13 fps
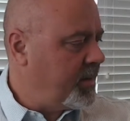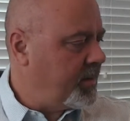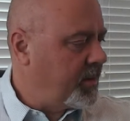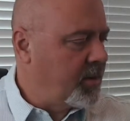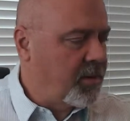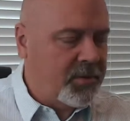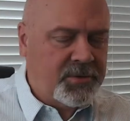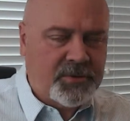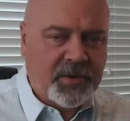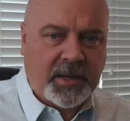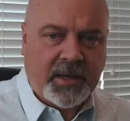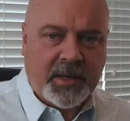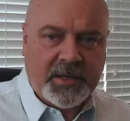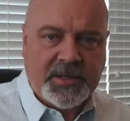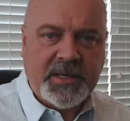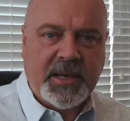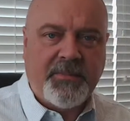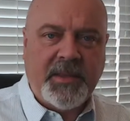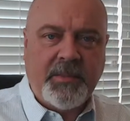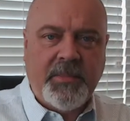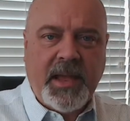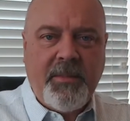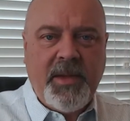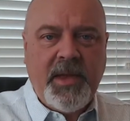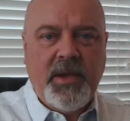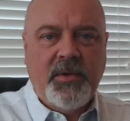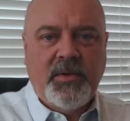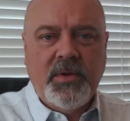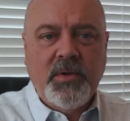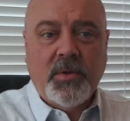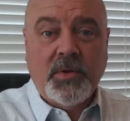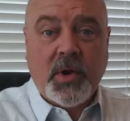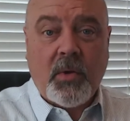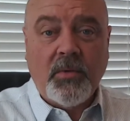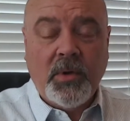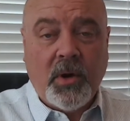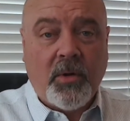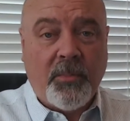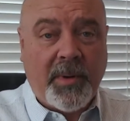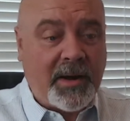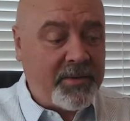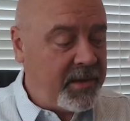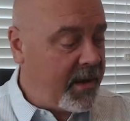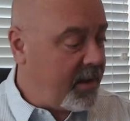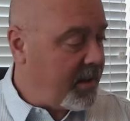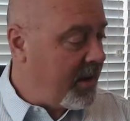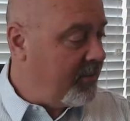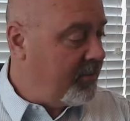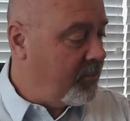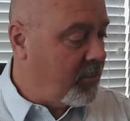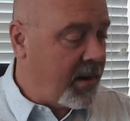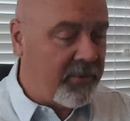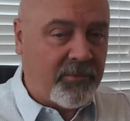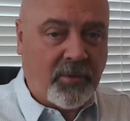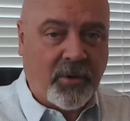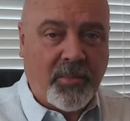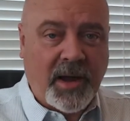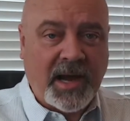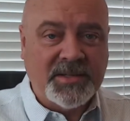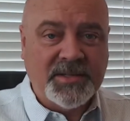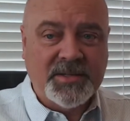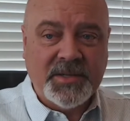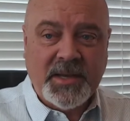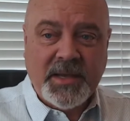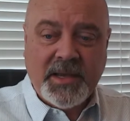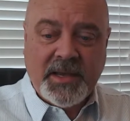little trick and tip that maybe you do or don't know about the Allied round floor boxes,